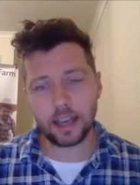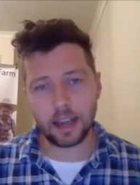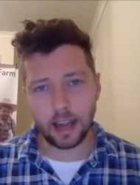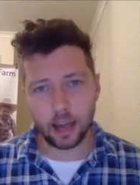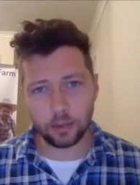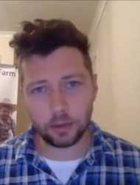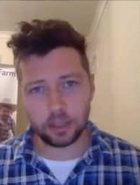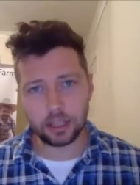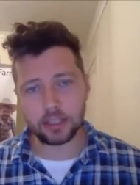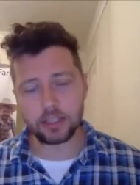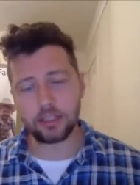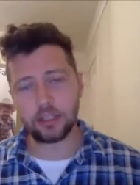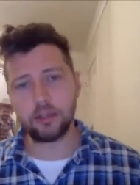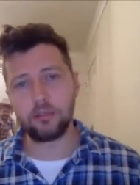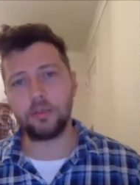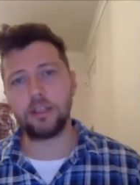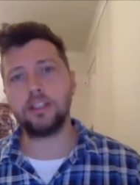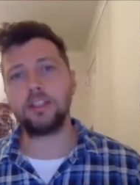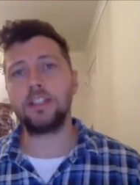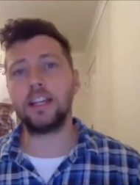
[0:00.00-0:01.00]
Are we
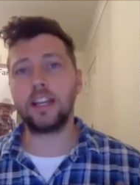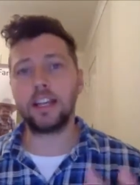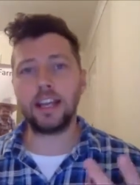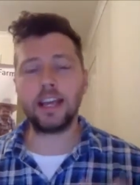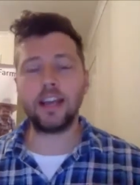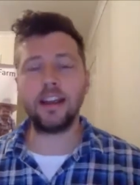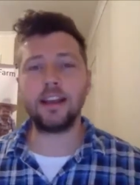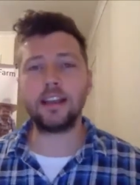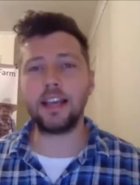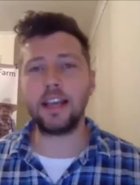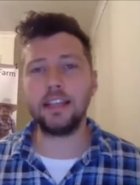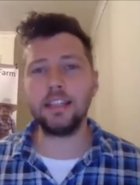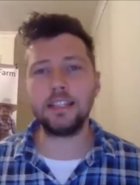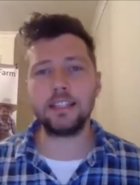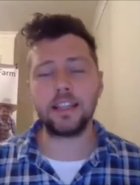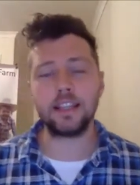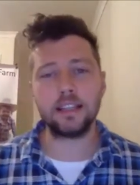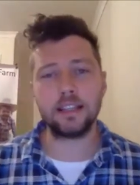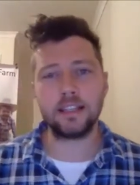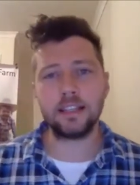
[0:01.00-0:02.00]
legitimate? Check out our case
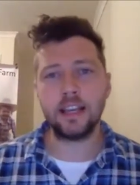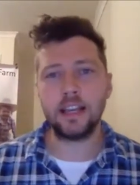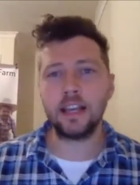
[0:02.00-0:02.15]
studies.